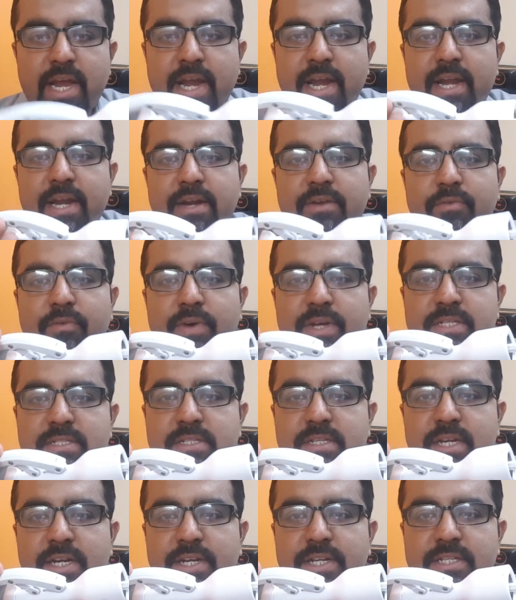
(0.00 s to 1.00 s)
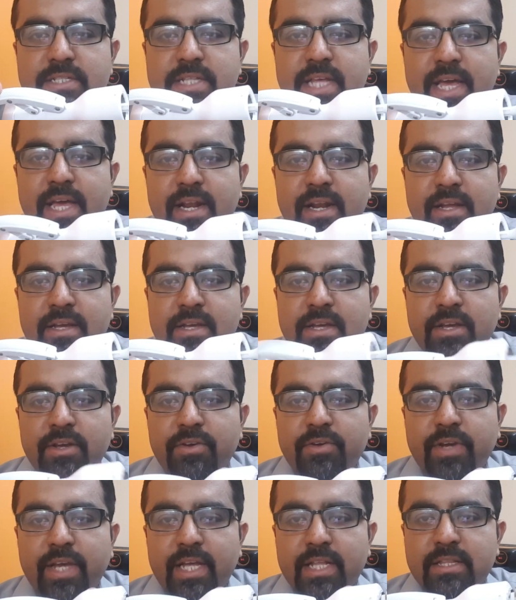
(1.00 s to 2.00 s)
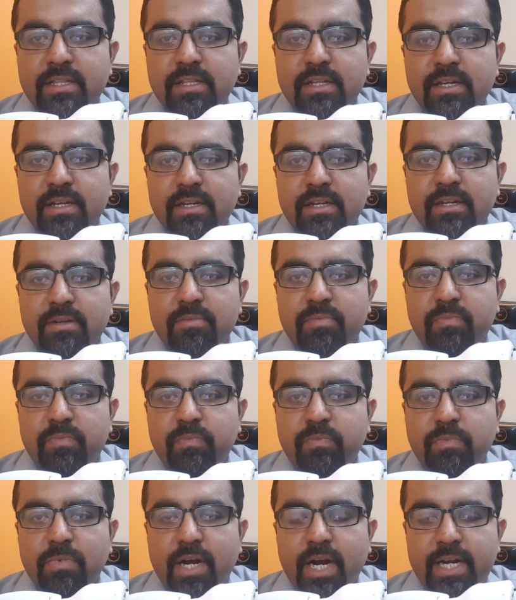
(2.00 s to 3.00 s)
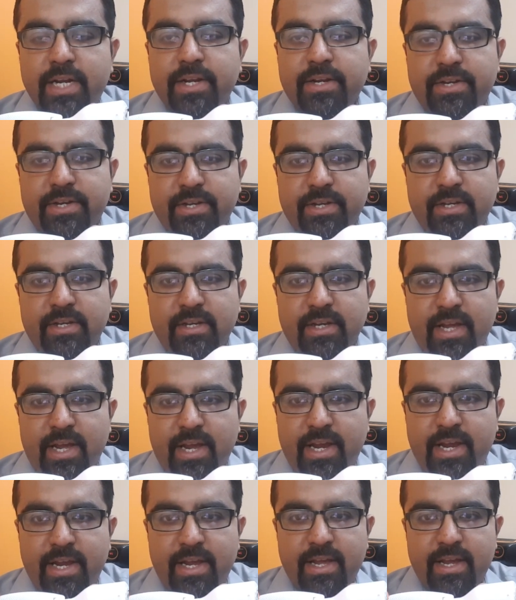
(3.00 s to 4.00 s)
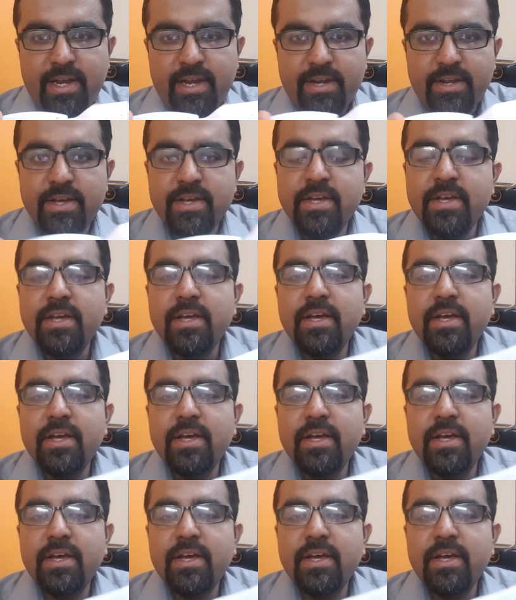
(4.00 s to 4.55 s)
and once it is there you can cut it, and